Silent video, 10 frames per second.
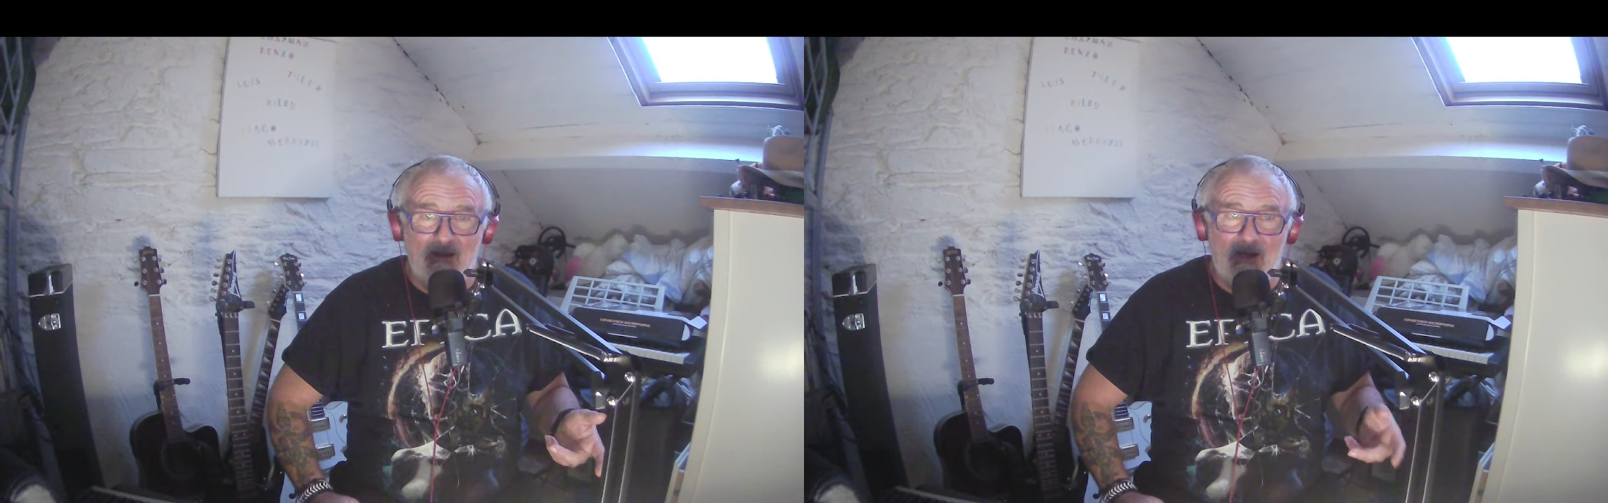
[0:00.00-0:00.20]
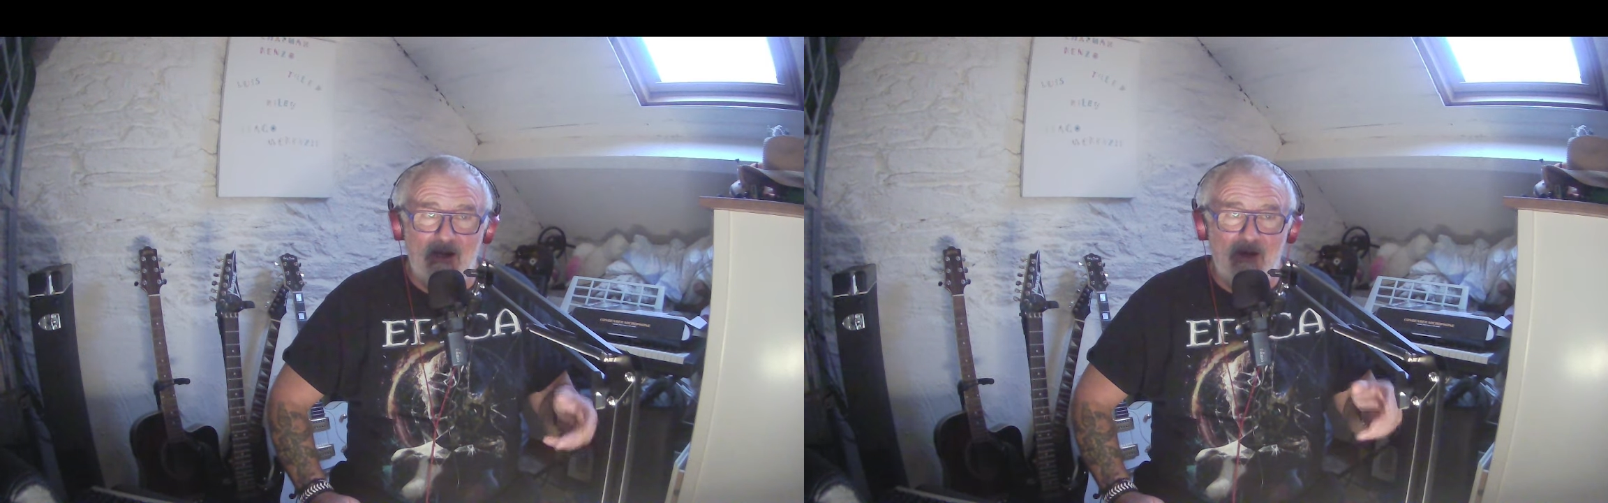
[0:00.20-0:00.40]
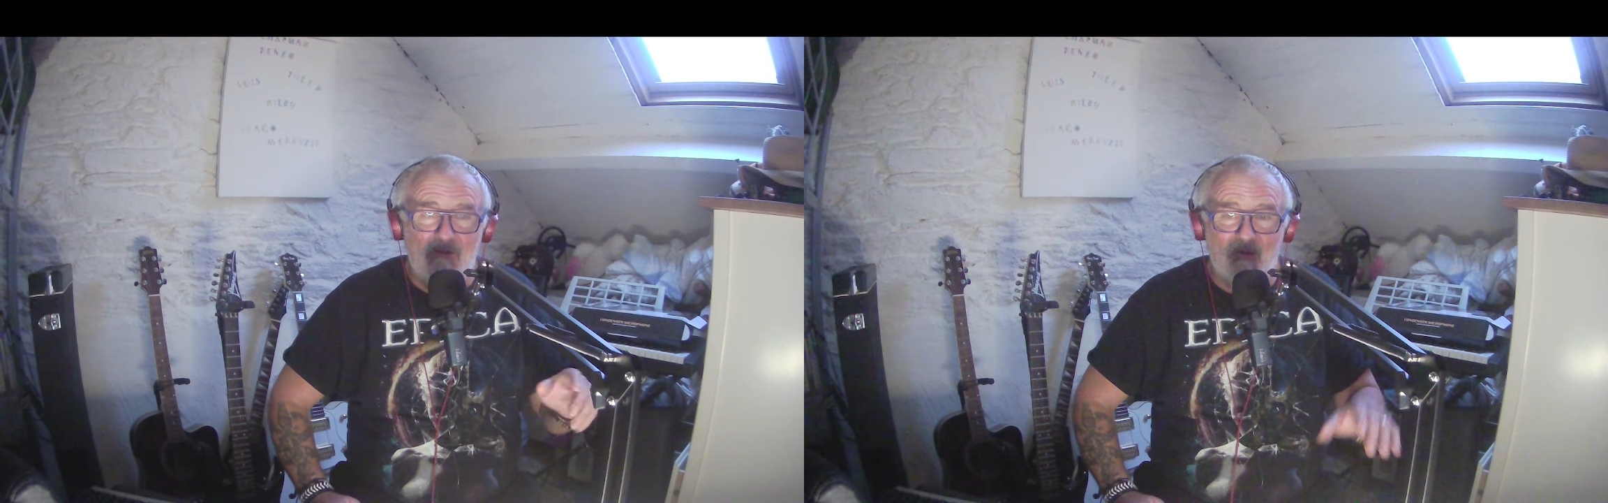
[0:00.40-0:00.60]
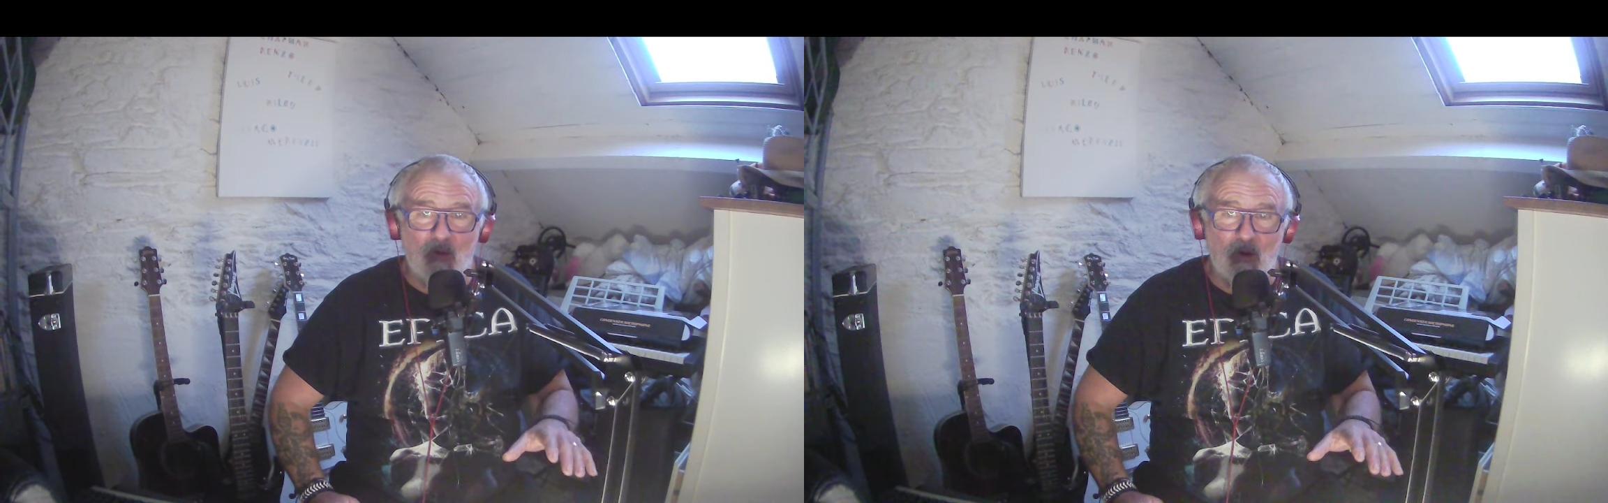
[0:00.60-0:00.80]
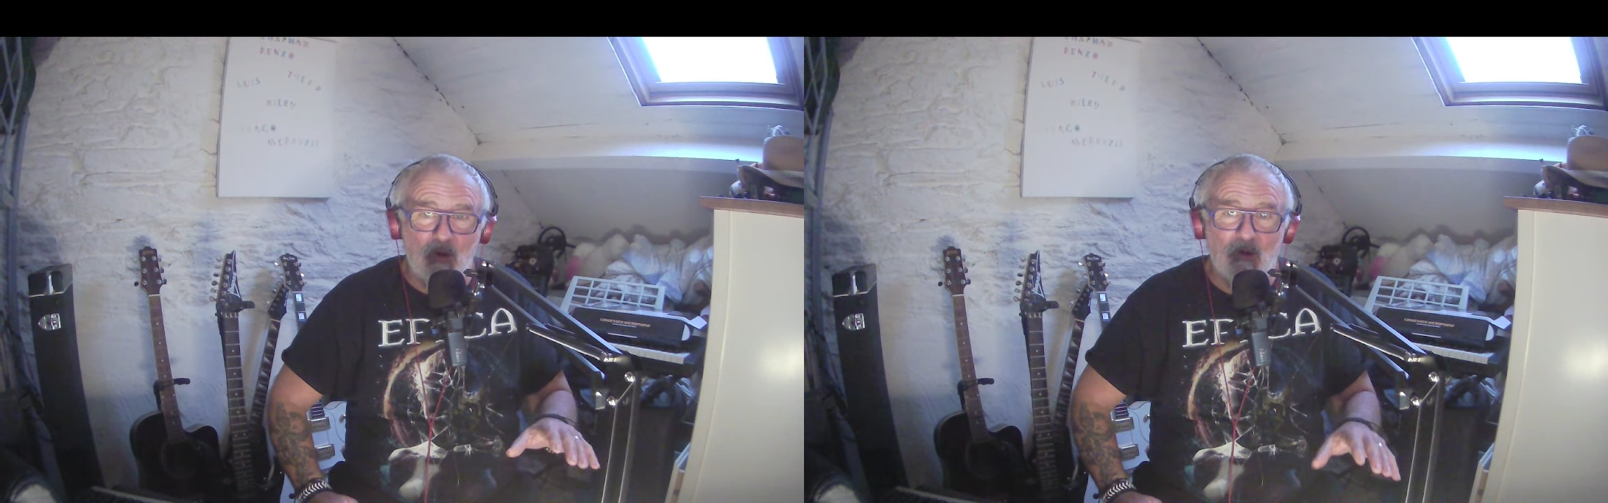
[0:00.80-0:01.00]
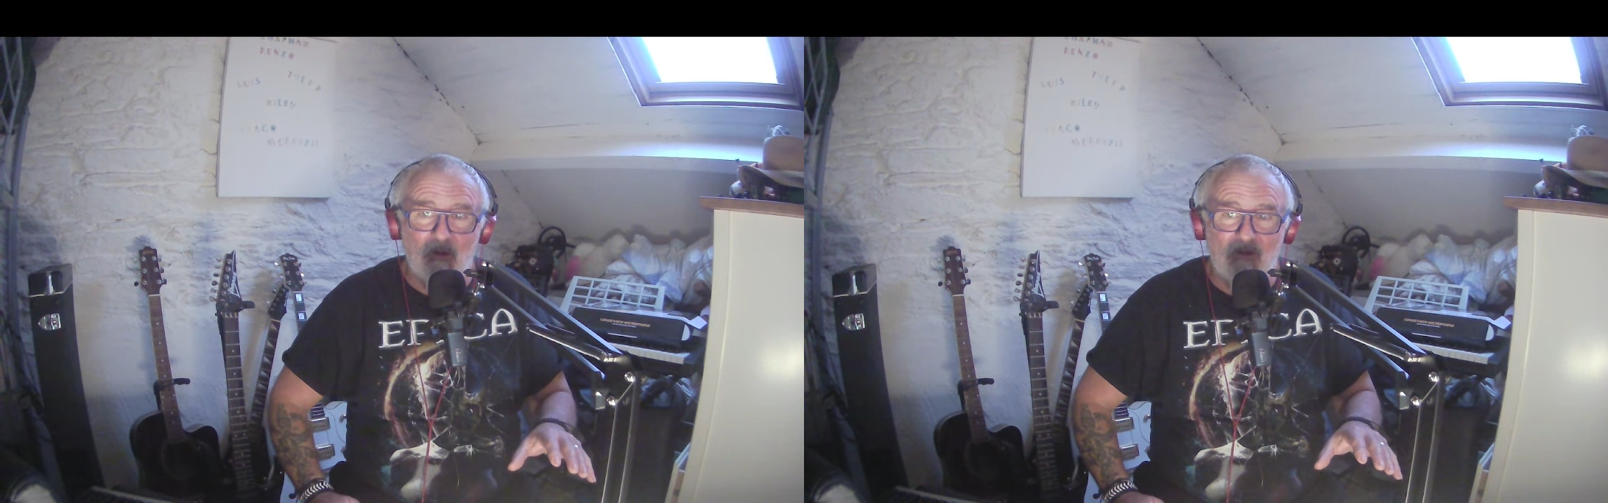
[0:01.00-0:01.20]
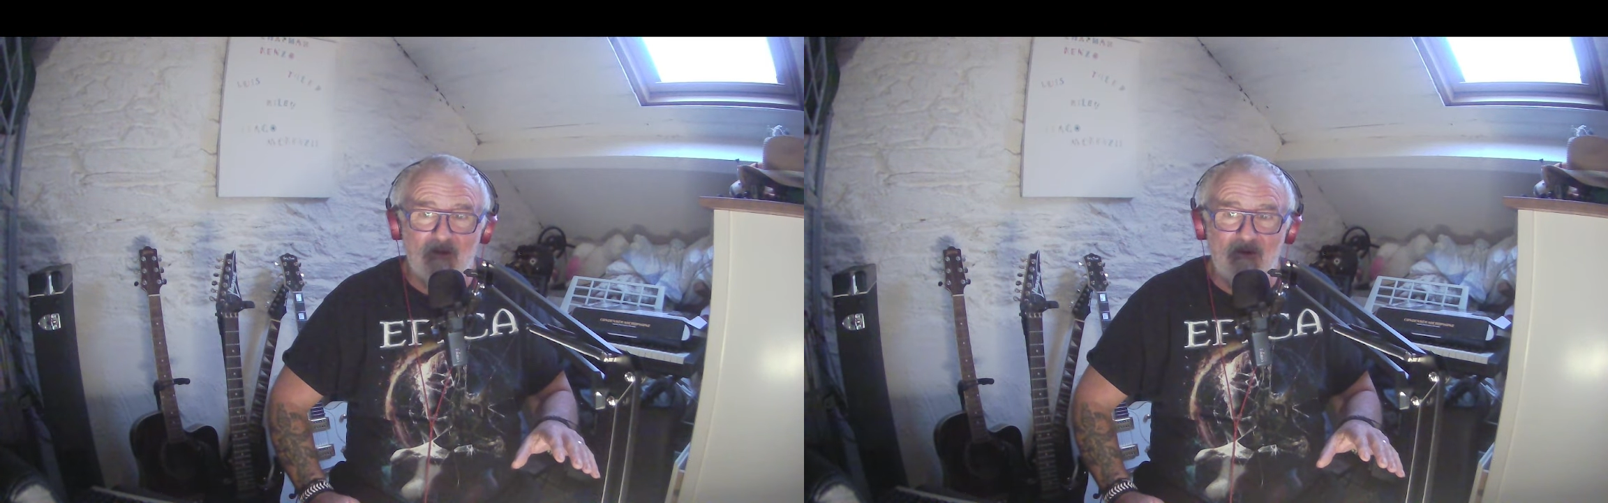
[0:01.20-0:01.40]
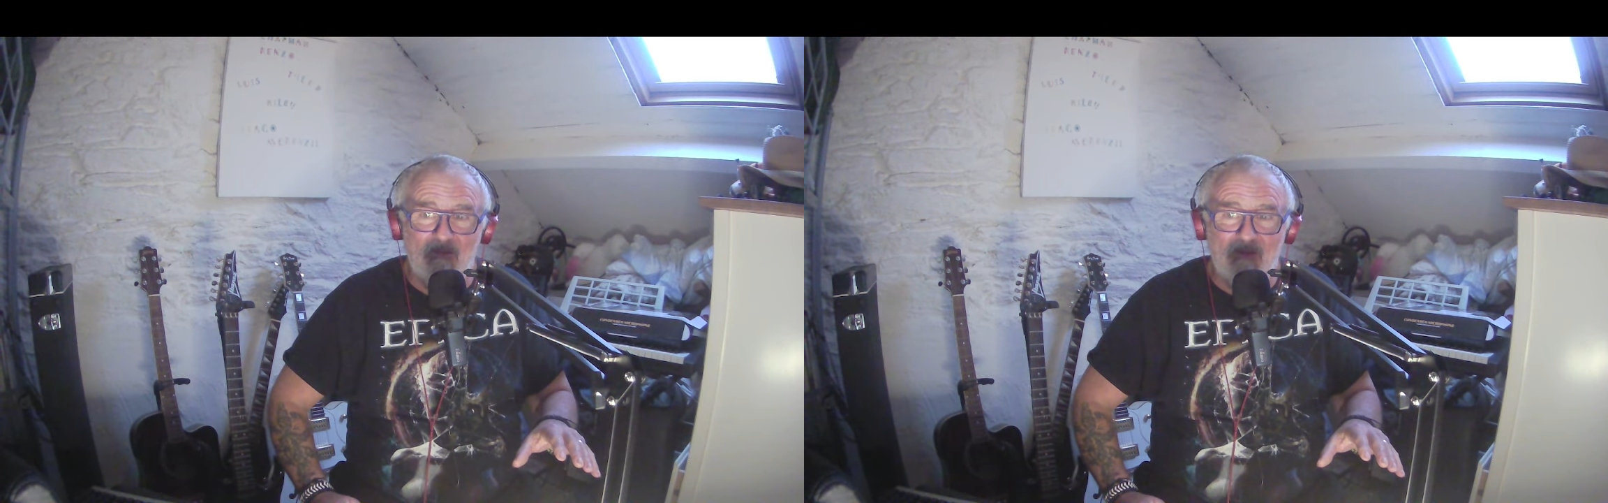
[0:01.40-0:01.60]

I know four chords,